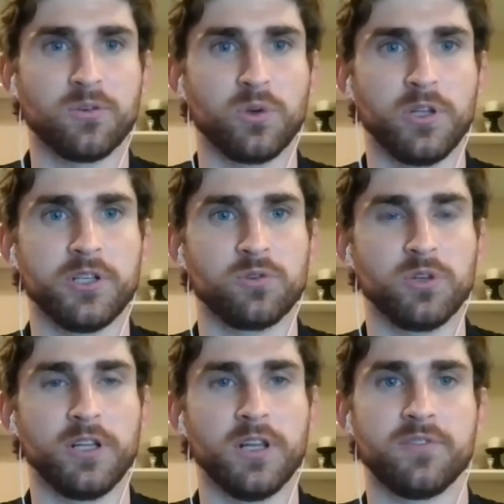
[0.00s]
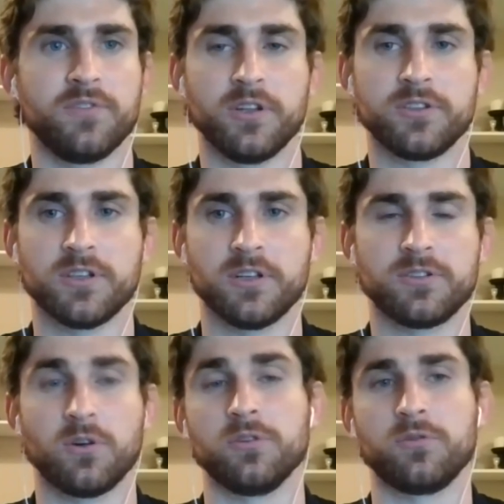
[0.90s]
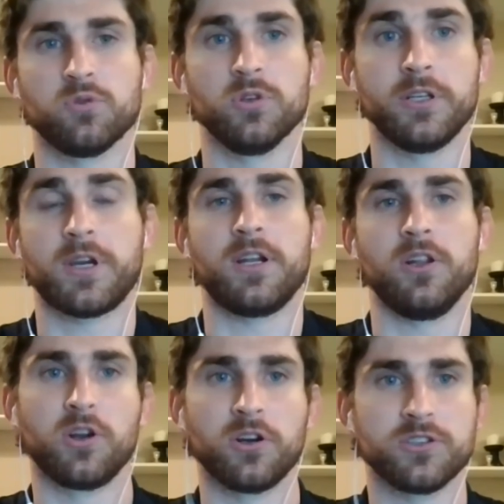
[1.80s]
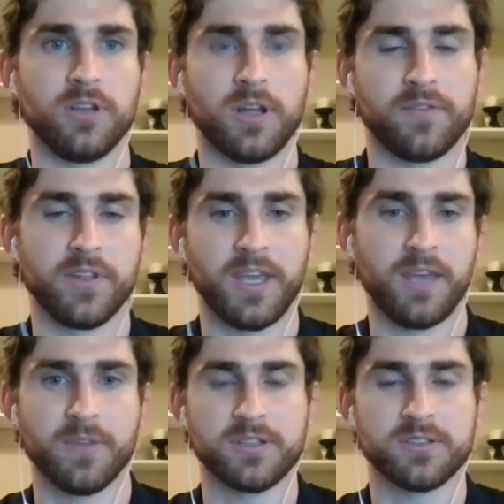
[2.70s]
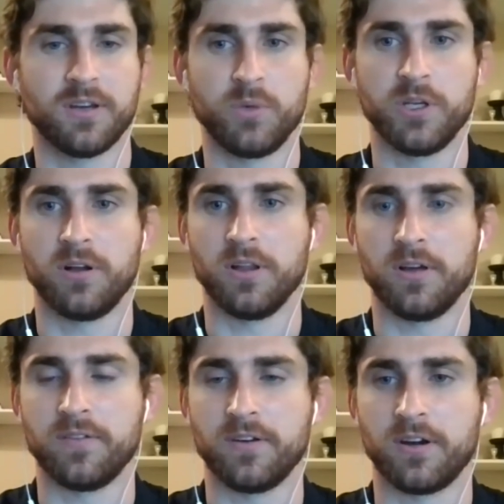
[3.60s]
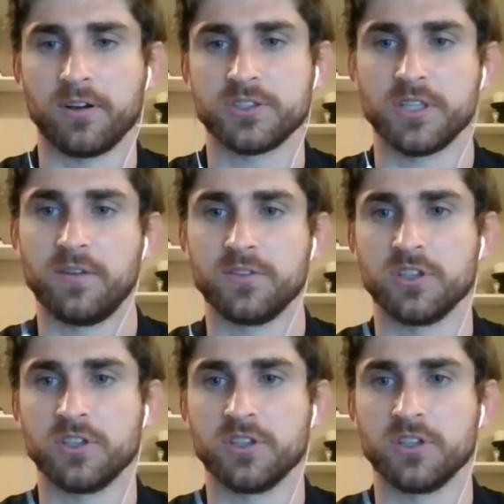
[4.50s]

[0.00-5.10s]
really really love to to or really kind of learn to love the game that uh, we all love uh, ourselves.